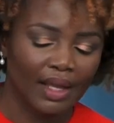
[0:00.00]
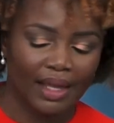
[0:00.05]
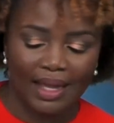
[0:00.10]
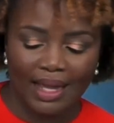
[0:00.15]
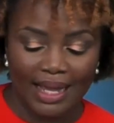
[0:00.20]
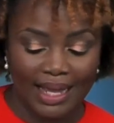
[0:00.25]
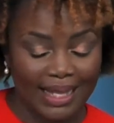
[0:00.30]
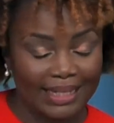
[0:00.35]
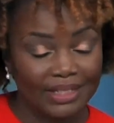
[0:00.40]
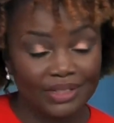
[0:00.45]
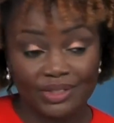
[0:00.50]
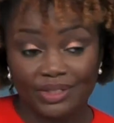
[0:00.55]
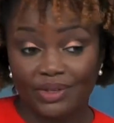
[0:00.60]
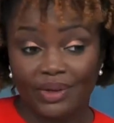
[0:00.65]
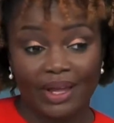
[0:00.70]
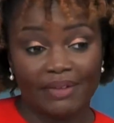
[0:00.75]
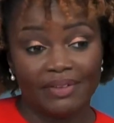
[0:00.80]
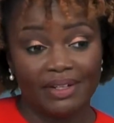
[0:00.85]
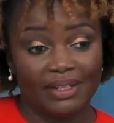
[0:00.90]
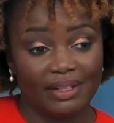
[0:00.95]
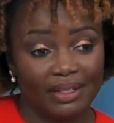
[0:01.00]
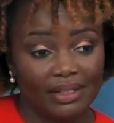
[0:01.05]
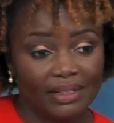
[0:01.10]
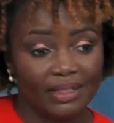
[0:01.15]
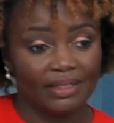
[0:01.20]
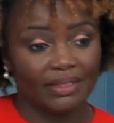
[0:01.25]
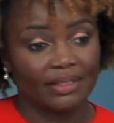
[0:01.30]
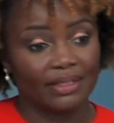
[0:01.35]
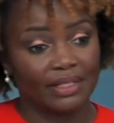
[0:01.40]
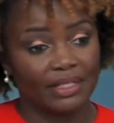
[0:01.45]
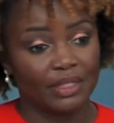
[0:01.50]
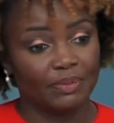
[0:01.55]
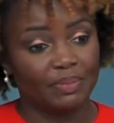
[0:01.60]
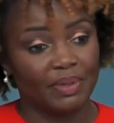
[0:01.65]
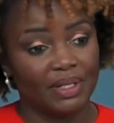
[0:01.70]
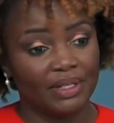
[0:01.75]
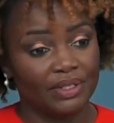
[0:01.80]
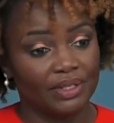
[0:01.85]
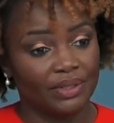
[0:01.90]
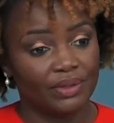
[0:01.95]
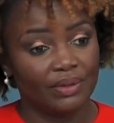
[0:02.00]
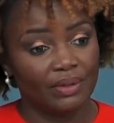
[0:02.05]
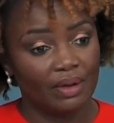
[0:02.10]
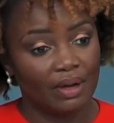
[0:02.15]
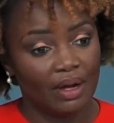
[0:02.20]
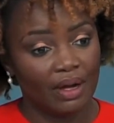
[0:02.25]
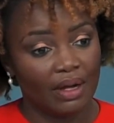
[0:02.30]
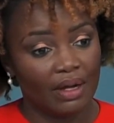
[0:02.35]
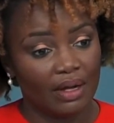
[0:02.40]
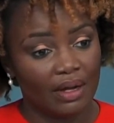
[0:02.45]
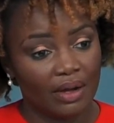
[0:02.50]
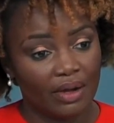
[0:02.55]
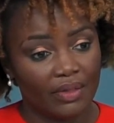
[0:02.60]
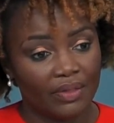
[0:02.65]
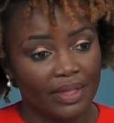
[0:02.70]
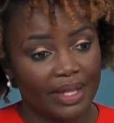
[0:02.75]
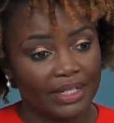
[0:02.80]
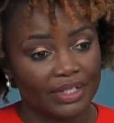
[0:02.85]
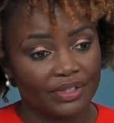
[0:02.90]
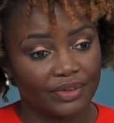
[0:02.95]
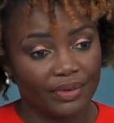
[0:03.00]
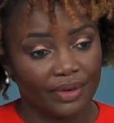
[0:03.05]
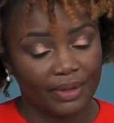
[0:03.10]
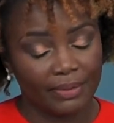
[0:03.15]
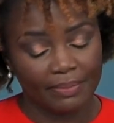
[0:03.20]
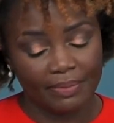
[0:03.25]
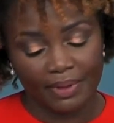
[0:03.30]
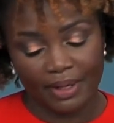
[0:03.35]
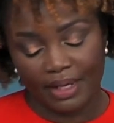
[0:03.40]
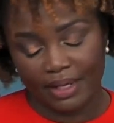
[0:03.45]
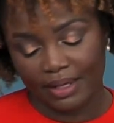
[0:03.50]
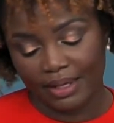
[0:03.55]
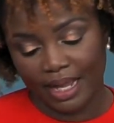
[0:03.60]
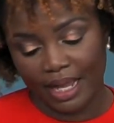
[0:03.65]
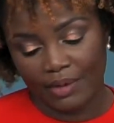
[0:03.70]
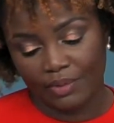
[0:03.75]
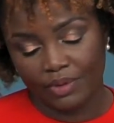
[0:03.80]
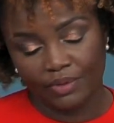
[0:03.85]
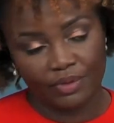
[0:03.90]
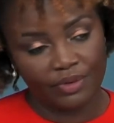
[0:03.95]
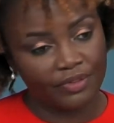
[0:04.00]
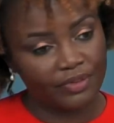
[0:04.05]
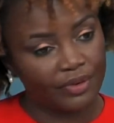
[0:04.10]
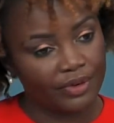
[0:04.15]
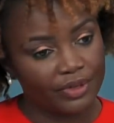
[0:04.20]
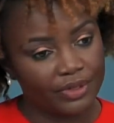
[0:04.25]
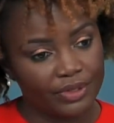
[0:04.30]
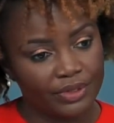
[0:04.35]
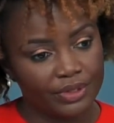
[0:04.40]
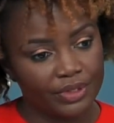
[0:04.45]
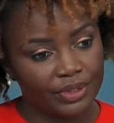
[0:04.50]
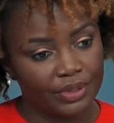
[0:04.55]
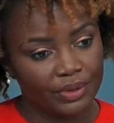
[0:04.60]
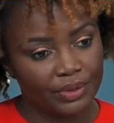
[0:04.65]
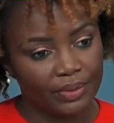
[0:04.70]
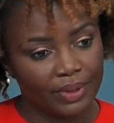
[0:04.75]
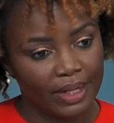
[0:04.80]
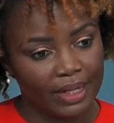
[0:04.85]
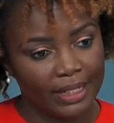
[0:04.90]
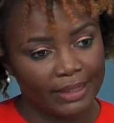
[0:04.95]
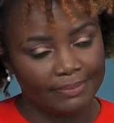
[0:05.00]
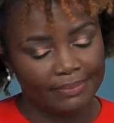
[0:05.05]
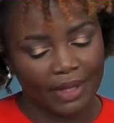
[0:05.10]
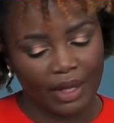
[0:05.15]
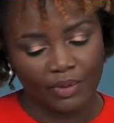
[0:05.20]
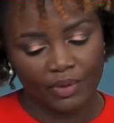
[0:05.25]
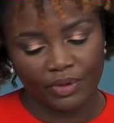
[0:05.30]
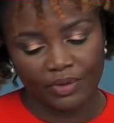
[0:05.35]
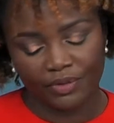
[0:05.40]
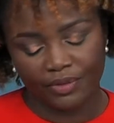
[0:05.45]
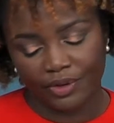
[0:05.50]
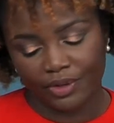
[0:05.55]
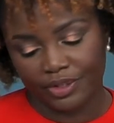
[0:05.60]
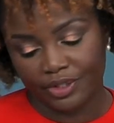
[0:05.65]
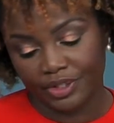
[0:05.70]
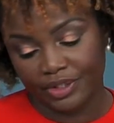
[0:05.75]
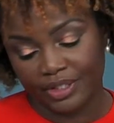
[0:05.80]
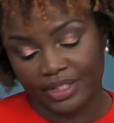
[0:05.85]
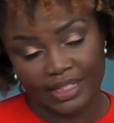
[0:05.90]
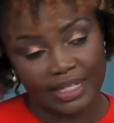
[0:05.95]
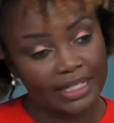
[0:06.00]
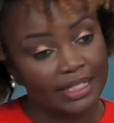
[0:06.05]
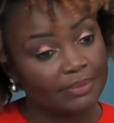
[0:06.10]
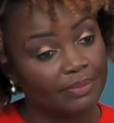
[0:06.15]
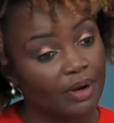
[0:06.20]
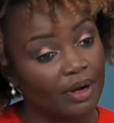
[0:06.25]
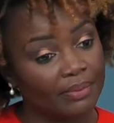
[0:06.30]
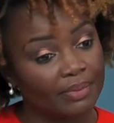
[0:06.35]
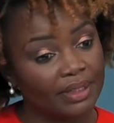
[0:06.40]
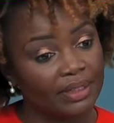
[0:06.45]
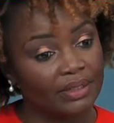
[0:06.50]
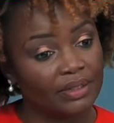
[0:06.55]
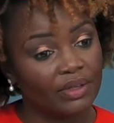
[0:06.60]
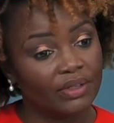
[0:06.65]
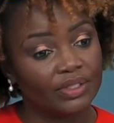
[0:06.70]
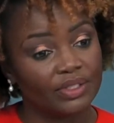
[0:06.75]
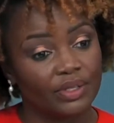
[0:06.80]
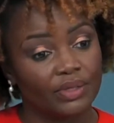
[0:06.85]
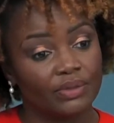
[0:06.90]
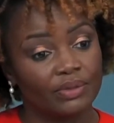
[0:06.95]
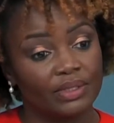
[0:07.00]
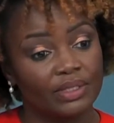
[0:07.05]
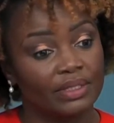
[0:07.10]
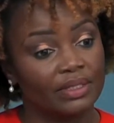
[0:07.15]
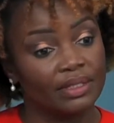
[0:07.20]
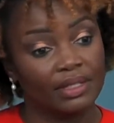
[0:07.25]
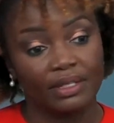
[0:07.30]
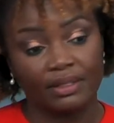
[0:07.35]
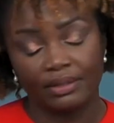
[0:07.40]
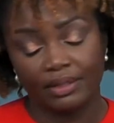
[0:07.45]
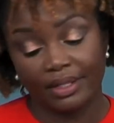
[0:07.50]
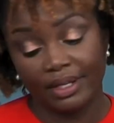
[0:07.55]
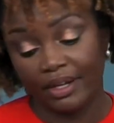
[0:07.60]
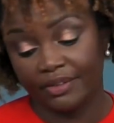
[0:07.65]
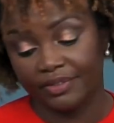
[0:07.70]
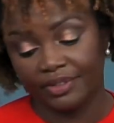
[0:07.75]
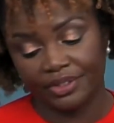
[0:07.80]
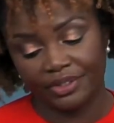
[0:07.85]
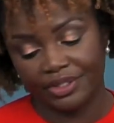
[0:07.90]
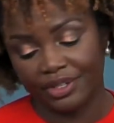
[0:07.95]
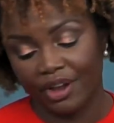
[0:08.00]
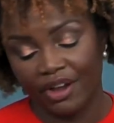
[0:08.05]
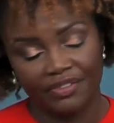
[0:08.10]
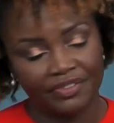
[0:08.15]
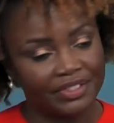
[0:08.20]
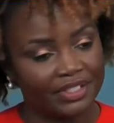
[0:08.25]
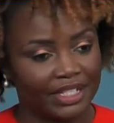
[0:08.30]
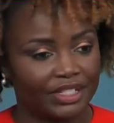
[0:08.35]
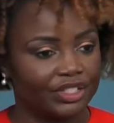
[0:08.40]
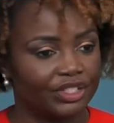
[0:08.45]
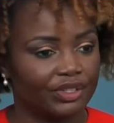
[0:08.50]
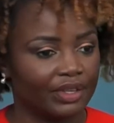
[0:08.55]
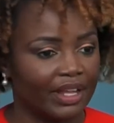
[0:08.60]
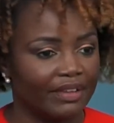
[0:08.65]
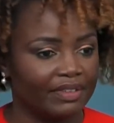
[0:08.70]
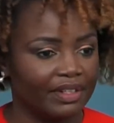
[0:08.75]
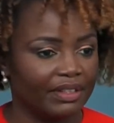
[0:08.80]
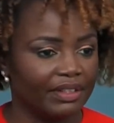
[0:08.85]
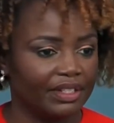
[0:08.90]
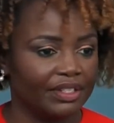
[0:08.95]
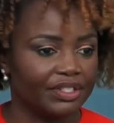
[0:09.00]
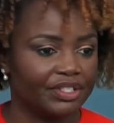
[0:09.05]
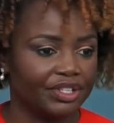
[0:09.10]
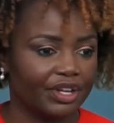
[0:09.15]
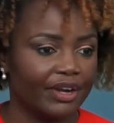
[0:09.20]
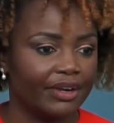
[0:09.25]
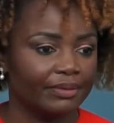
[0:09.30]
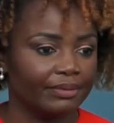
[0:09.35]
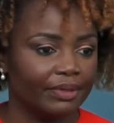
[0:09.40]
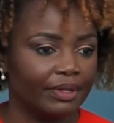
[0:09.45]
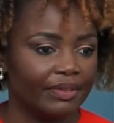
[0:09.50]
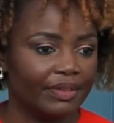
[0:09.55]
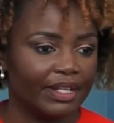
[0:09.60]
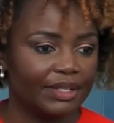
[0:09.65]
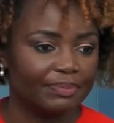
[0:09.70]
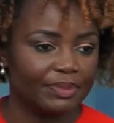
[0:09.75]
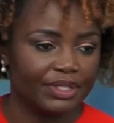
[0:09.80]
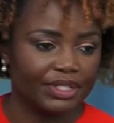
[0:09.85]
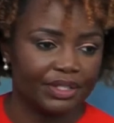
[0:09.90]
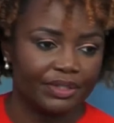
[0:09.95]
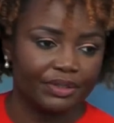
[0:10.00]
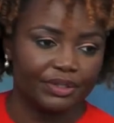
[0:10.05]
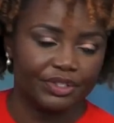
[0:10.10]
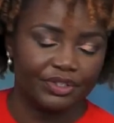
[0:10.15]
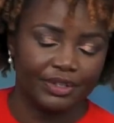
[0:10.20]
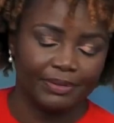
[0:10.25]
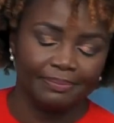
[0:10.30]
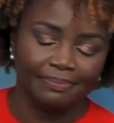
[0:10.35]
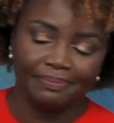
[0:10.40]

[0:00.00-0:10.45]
I just don't have anything to speak to on that trip. I would refer you to the State Department and also to the governor's office. I just don't have anything to share on that particular trip.